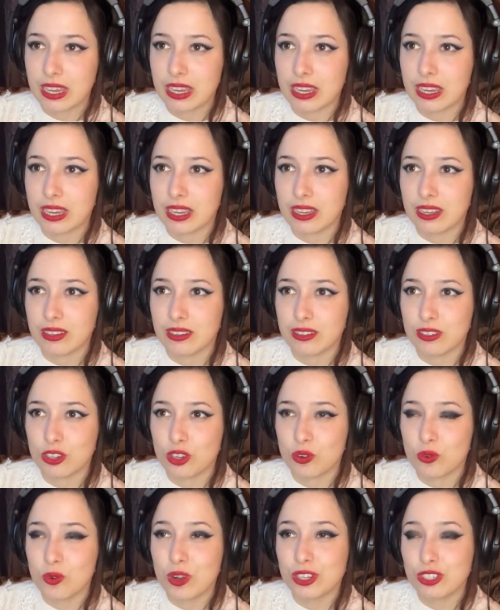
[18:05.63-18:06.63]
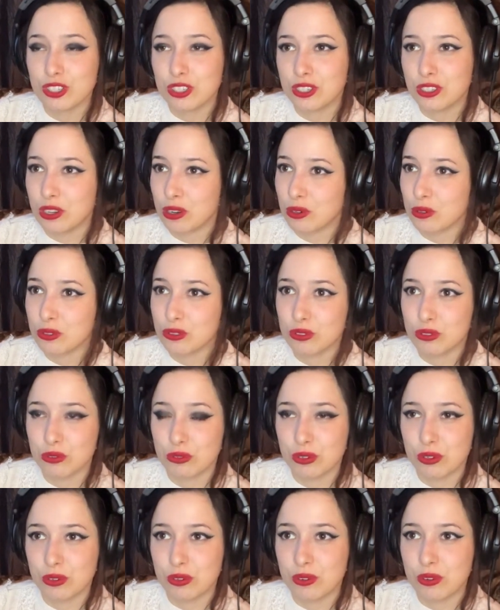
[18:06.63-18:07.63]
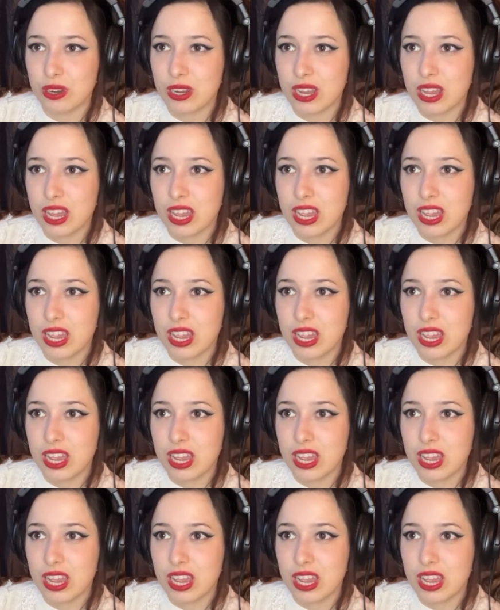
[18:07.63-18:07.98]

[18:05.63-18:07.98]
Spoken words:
and what she goes through